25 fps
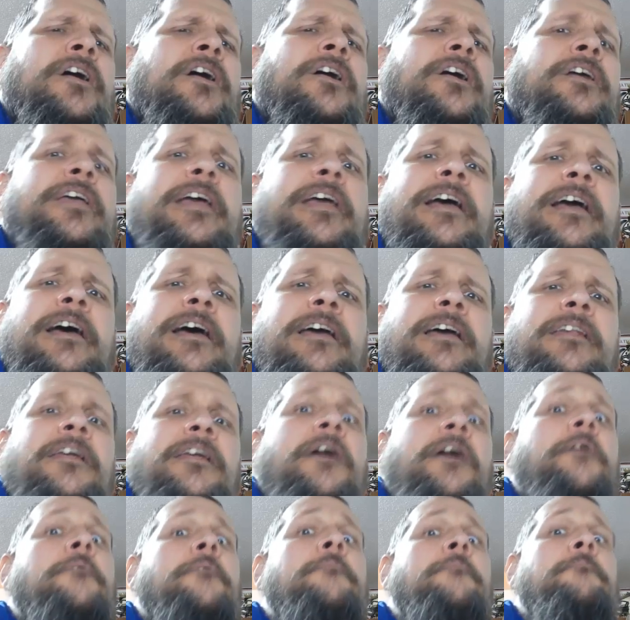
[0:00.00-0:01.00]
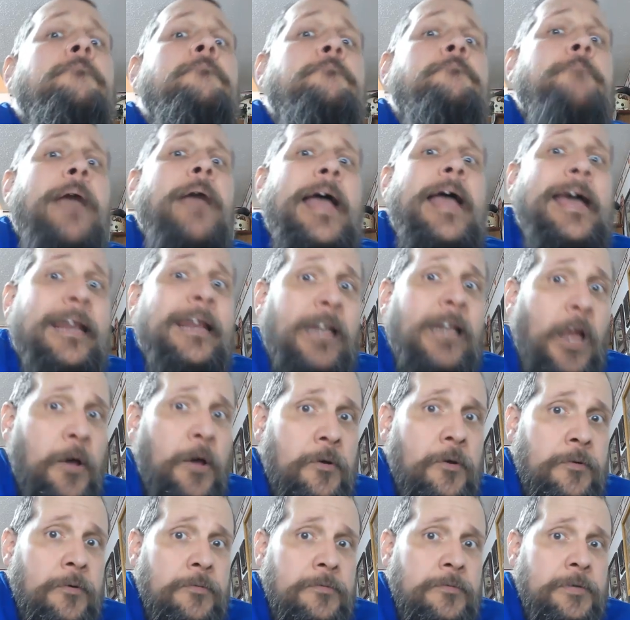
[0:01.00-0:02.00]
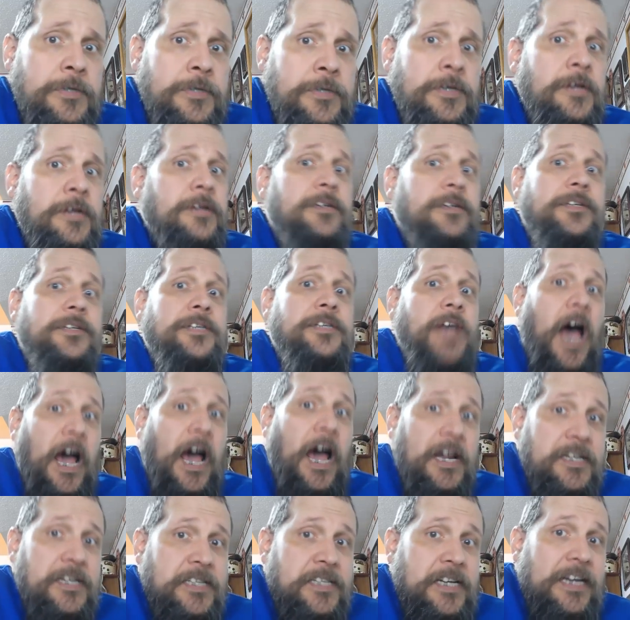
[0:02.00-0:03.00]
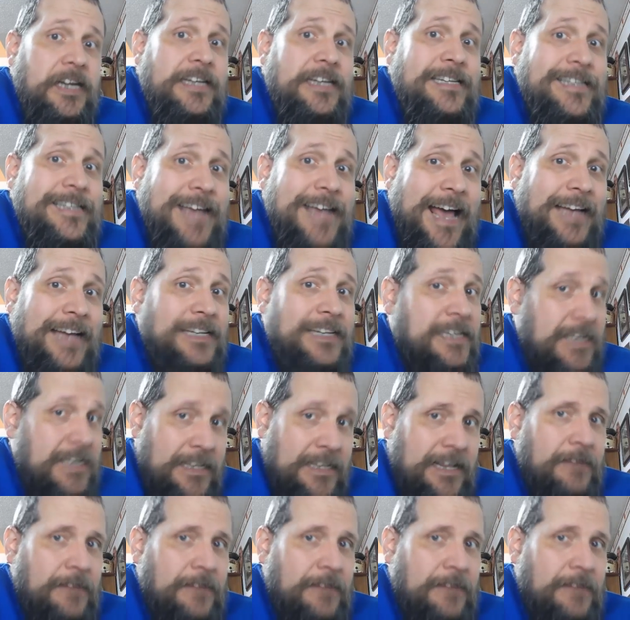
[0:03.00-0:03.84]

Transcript: Again, bad loans, toxic debt.